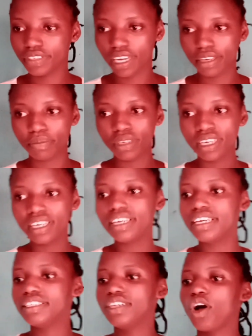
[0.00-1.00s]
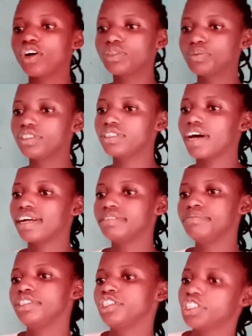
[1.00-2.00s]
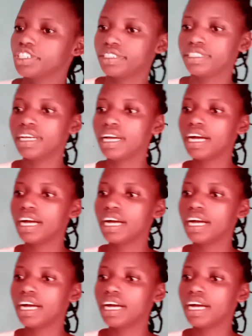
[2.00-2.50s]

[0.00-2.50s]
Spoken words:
time in the hospital admission